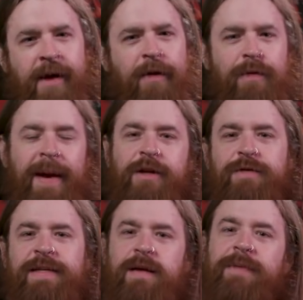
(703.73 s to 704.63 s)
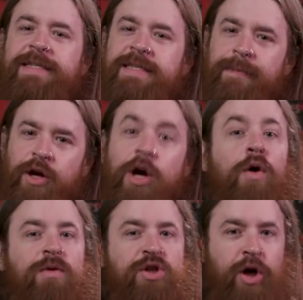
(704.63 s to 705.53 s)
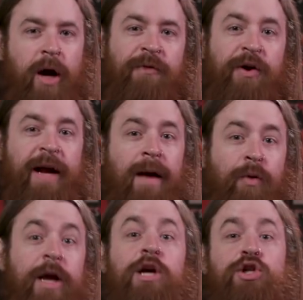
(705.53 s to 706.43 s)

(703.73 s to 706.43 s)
Another band who did something similar was Job for a Cowboy.